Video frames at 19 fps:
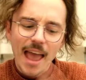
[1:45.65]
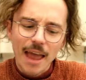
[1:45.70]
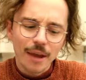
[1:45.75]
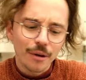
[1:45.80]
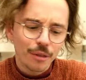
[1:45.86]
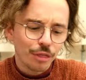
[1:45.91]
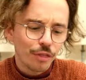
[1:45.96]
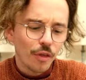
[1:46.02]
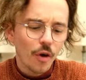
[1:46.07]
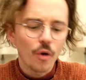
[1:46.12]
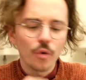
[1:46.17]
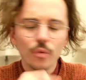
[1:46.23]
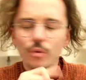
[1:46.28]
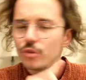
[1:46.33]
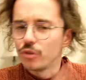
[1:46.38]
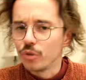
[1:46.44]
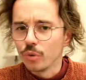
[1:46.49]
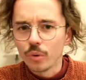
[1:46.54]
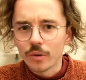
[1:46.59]

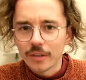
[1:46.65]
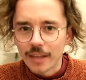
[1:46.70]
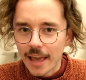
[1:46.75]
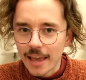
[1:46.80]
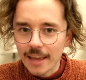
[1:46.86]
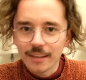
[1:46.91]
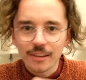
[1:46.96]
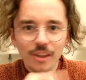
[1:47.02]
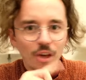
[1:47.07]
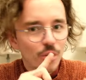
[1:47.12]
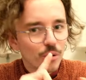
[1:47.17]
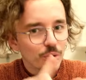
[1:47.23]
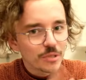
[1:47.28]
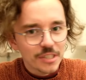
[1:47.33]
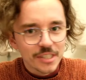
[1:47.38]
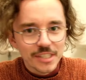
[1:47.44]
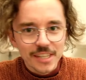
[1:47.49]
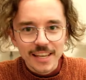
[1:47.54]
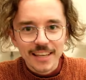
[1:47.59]
Entho, Dual Halo,
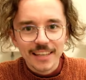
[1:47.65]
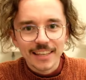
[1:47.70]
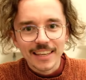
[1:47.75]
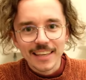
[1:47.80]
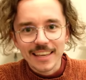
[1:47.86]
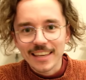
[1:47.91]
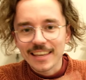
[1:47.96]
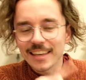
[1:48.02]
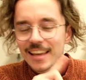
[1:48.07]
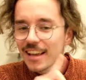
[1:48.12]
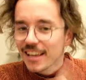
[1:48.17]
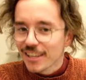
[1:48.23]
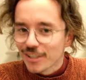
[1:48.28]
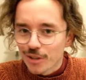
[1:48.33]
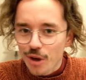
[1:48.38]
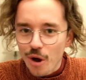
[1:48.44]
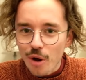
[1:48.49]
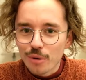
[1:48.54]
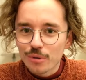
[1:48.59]
Ziggy,
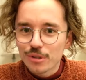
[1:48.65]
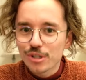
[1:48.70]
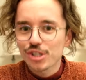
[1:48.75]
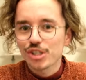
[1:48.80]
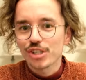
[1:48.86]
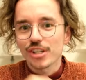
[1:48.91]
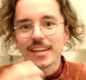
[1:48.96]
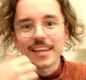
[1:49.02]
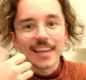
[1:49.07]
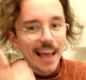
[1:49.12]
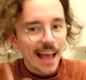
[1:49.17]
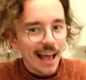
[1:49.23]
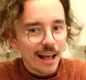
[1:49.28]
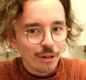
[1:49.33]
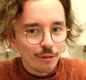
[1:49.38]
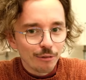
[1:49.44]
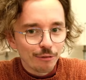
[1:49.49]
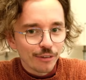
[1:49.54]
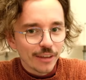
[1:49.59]
Yoshi,
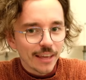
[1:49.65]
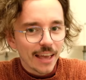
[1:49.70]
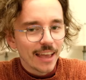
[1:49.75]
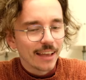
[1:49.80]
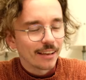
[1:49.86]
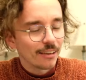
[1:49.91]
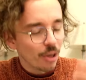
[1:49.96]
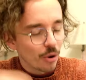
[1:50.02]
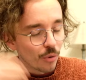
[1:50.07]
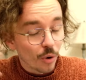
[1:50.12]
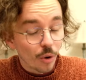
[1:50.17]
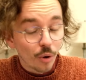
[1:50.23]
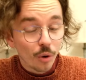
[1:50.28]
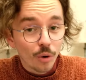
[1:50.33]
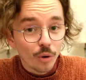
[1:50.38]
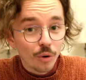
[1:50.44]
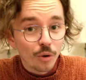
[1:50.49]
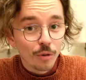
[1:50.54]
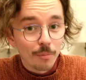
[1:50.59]
Alfie Halo,
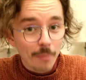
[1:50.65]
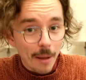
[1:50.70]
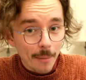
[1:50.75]
all my